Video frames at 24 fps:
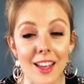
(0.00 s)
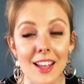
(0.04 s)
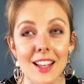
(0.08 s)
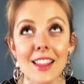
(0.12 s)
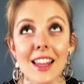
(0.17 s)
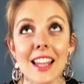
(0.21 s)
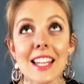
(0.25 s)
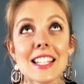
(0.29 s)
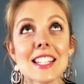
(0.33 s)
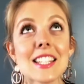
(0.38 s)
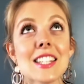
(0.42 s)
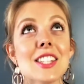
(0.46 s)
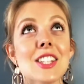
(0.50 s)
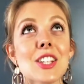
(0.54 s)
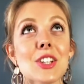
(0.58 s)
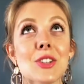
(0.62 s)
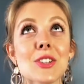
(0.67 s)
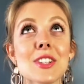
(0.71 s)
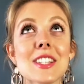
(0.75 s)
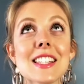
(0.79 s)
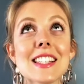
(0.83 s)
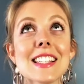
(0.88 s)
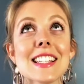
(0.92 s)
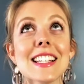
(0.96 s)
Like
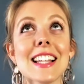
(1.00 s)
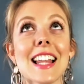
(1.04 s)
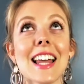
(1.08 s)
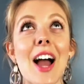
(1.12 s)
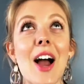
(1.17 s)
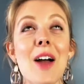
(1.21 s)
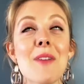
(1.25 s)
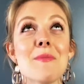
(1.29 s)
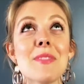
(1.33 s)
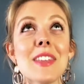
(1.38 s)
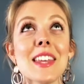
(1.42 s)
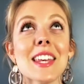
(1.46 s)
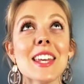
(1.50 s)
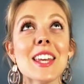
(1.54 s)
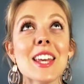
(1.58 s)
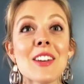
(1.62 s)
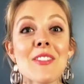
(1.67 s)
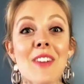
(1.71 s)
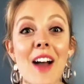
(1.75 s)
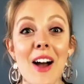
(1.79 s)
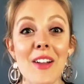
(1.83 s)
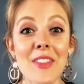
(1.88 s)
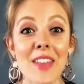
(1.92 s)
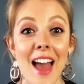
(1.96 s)
seriously, like I'm thinking of
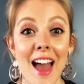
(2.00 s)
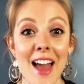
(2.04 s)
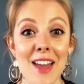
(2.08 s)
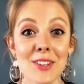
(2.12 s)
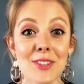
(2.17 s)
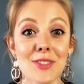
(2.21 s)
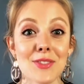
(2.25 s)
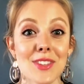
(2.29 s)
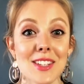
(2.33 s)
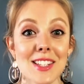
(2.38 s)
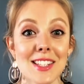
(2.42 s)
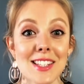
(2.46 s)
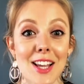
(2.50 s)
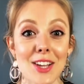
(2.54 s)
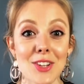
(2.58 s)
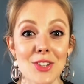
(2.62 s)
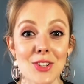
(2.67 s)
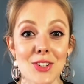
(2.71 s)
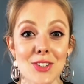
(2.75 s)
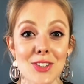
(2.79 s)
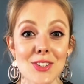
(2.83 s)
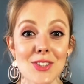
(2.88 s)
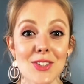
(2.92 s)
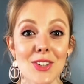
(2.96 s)
how the end of this
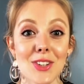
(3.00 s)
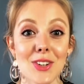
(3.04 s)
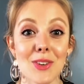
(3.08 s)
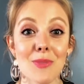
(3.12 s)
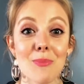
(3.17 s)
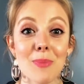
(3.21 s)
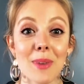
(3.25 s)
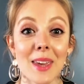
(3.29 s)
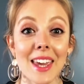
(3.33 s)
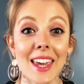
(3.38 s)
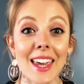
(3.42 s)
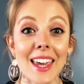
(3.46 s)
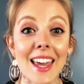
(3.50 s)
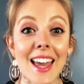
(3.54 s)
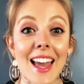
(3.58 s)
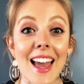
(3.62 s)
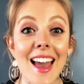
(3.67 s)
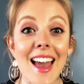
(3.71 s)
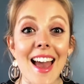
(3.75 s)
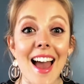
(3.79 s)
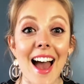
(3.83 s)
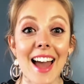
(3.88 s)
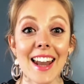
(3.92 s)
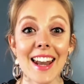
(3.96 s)
session is going to be,
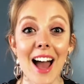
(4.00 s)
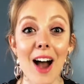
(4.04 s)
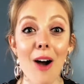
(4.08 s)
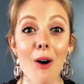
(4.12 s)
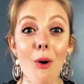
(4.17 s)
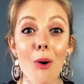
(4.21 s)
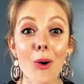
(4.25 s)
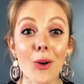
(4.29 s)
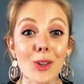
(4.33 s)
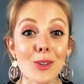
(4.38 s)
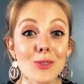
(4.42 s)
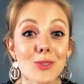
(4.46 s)
and how all of you